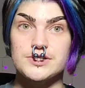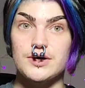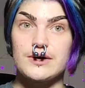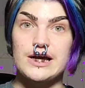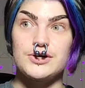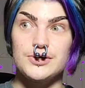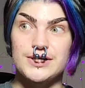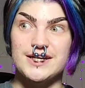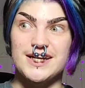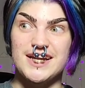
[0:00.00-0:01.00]
years ago and I
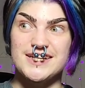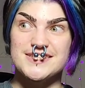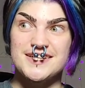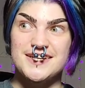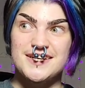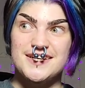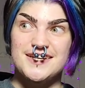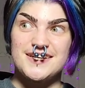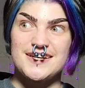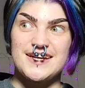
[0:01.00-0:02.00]
couldn't,
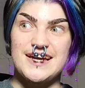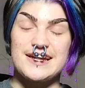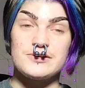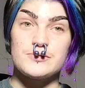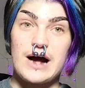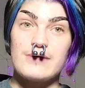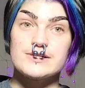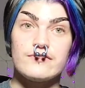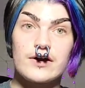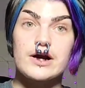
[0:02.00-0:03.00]
and I
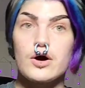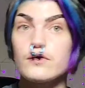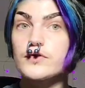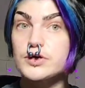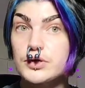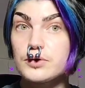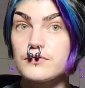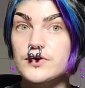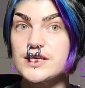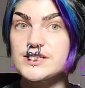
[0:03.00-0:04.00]
was very
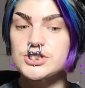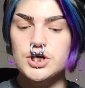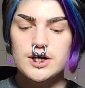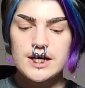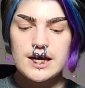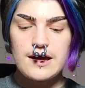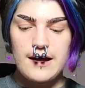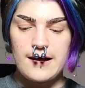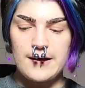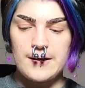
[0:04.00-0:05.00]
overdue for this journey.